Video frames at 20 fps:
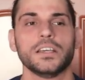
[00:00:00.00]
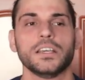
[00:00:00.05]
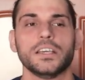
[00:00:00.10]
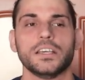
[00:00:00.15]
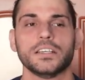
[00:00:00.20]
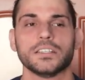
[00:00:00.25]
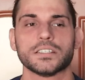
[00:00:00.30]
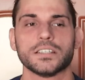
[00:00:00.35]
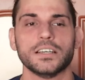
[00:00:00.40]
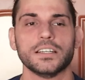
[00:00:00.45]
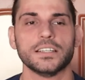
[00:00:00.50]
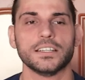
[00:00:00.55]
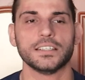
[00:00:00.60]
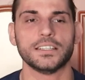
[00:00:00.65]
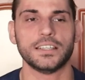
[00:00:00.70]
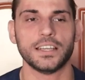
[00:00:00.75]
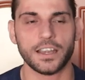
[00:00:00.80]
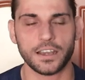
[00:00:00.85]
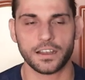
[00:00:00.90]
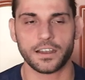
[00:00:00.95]
He's
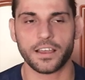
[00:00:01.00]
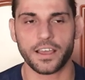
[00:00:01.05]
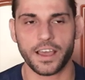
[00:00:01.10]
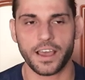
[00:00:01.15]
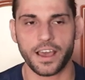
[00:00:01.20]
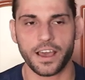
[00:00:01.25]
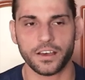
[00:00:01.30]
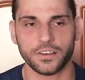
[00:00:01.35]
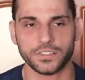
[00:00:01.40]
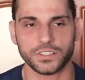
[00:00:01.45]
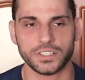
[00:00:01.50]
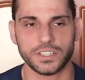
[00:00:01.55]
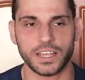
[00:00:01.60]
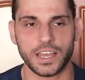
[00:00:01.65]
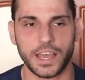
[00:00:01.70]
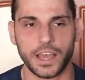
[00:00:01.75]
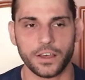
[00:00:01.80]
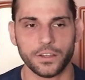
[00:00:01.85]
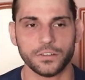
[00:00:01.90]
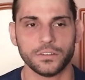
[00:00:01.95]
gonna tear the house
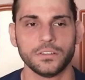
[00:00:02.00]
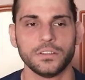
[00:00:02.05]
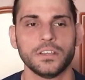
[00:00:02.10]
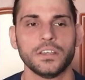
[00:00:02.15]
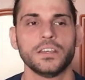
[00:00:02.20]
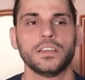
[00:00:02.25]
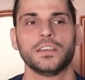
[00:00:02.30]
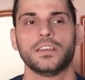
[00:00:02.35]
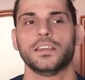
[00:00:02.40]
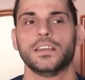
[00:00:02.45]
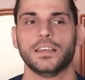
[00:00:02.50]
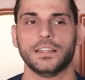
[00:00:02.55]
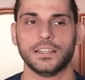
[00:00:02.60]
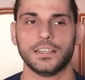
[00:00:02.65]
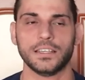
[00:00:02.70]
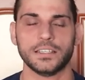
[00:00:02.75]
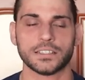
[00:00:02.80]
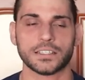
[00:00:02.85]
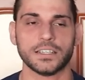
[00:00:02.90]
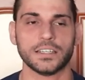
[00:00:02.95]
down and
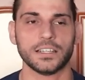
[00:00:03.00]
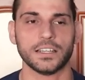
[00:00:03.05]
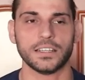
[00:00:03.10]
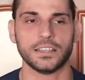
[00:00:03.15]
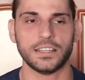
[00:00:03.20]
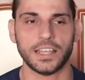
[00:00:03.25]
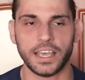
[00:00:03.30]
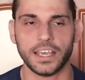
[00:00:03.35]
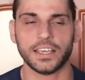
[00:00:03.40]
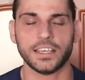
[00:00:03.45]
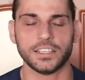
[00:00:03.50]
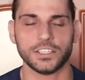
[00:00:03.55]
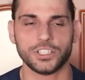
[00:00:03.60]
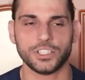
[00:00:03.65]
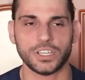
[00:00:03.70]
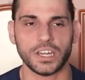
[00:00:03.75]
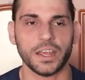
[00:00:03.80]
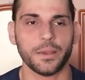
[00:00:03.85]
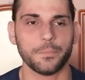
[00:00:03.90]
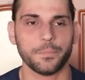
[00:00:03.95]
he's gonna take his
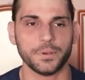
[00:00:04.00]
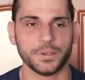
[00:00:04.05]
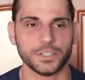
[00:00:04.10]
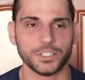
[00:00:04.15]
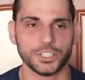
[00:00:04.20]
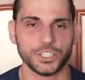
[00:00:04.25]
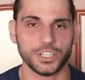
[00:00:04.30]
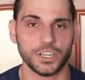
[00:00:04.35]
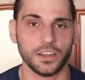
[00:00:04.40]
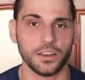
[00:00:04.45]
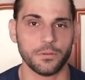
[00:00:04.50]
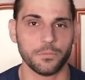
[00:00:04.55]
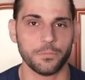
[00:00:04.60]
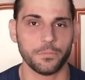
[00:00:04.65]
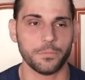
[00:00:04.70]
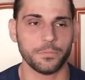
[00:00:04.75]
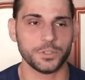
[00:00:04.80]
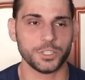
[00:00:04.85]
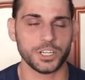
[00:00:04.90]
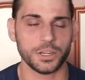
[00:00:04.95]

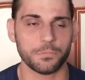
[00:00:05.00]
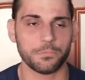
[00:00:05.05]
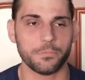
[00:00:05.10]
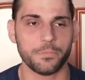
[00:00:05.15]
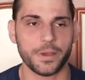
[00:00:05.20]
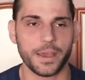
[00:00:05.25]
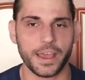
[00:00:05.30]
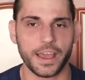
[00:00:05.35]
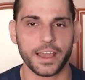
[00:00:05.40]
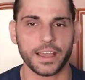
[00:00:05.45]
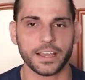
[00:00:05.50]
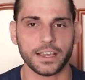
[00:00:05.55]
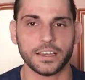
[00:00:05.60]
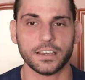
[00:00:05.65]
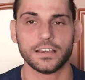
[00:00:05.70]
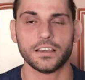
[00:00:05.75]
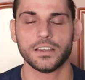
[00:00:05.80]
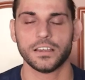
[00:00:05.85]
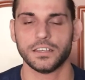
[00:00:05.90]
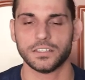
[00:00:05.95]
championship back.
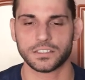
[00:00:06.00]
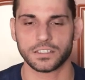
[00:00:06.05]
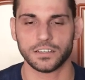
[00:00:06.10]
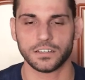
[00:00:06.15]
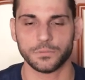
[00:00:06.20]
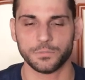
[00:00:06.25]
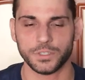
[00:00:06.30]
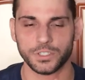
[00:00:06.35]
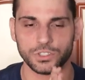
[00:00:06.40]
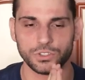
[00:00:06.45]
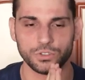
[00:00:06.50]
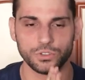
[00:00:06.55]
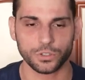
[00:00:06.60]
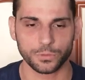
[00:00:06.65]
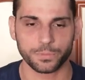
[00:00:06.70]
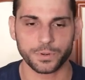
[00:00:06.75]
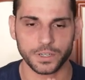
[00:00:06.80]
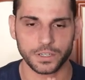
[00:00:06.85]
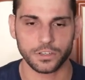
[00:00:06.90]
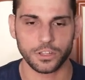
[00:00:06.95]
He's gonna be
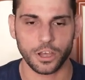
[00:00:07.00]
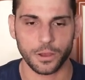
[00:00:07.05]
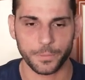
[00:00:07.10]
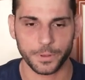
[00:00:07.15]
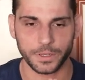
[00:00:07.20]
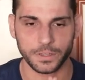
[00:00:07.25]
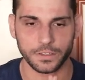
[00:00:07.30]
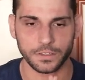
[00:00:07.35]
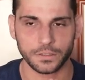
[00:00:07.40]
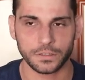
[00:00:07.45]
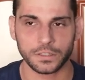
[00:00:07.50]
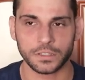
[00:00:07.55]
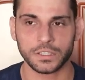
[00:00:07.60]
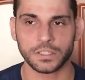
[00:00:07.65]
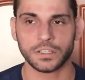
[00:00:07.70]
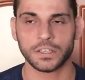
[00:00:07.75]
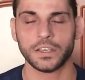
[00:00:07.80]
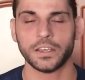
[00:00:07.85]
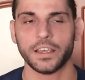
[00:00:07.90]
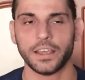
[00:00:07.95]
super
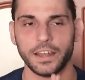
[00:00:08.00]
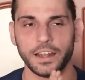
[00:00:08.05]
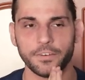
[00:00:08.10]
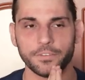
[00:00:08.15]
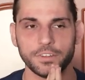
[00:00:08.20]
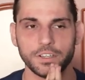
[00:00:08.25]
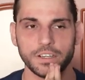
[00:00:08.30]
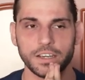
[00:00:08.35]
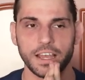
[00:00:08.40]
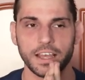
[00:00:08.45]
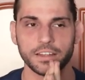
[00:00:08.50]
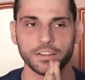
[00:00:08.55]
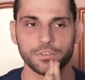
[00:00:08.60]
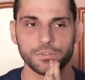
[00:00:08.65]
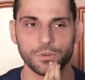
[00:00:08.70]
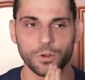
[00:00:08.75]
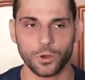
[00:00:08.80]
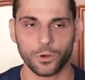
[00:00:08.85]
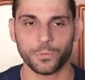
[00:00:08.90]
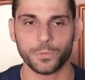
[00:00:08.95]
dominant, and after
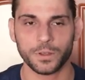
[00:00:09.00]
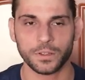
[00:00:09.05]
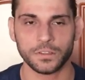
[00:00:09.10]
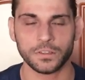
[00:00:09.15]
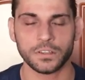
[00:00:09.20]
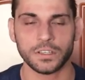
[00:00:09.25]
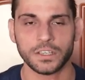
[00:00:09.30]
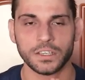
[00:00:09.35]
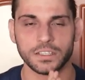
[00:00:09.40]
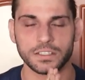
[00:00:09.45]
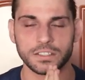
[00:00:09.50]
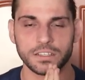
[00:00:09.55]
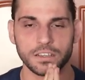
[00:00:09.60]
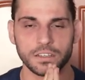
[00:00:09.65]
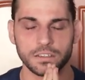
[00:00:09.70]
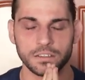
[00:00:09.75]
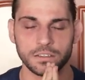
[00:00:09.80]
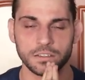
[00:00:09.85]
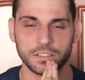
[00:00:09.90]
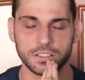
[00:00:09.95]
that Roman is
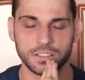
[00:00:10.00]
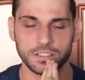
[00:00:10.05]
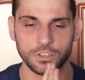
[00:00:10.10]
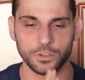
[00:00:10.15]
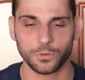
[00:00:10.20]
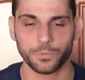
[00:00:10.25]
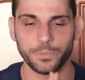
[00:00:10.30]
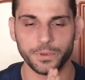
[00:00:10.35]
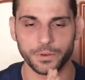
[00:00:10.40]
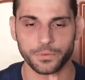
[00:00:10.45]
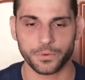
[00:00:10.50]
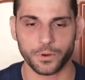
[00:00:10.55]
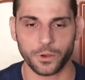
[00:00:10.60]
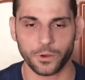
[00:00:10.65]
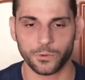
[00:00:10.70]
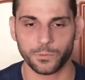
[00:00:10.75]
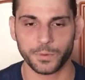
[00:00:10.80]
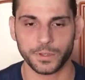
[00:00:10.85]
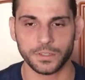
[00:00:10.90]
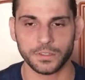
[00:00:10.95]
gonna still be
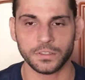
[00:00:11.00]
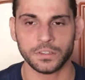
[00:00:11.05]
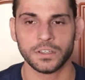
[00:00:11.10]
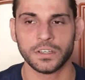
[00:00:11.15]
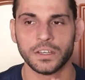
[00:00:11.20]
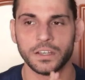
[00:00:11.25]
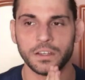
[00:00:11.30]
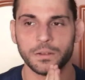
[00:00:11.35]
Roman.